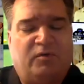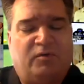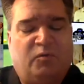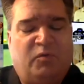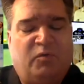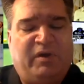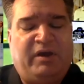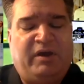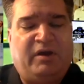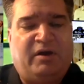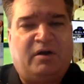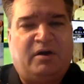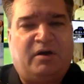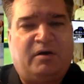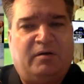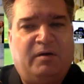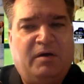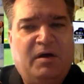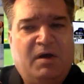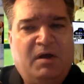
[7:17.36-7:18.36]

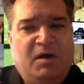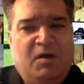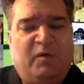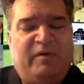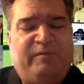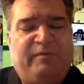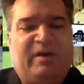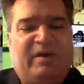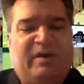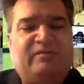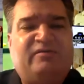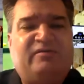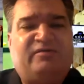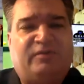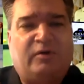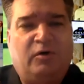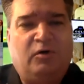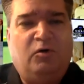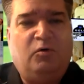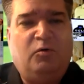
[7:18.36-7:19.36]
We've been
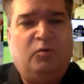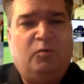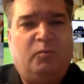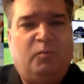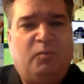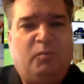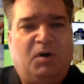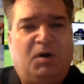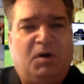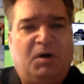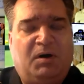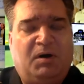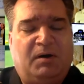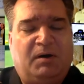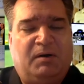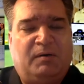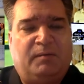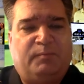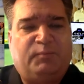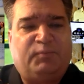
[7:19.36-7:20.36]
so
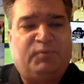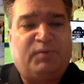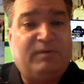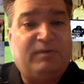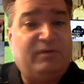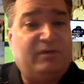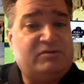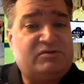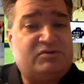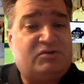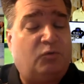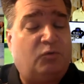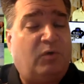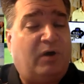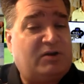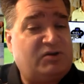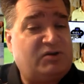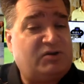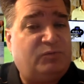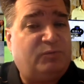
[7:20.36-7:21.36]
privileged to
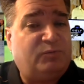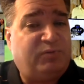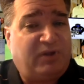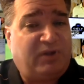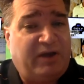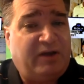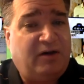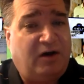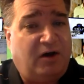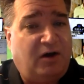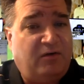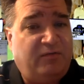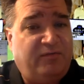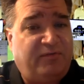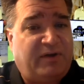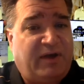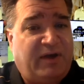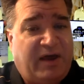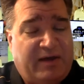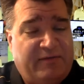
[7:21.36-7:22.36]
watch you play golf
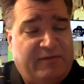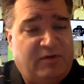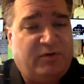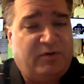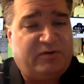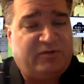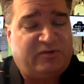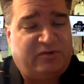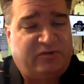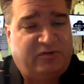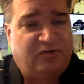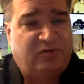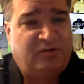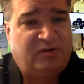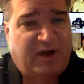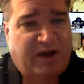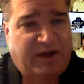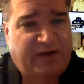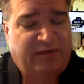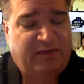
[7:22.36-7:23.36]
and have you as a student
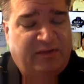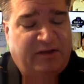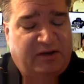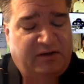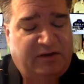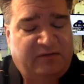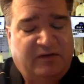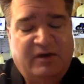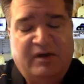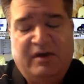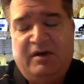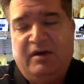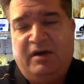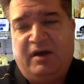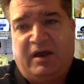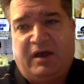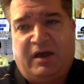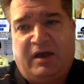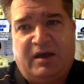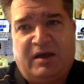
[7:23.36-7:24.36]
athlete,
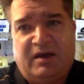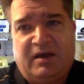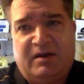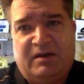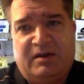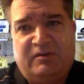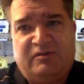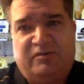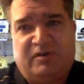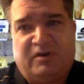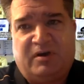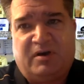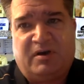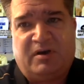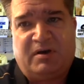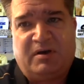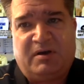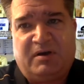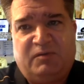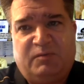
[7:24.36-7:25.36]
and
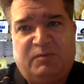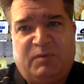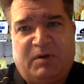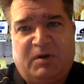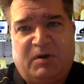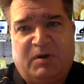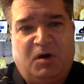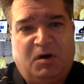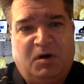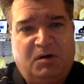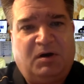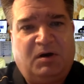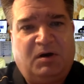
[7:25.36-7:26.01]
it's been a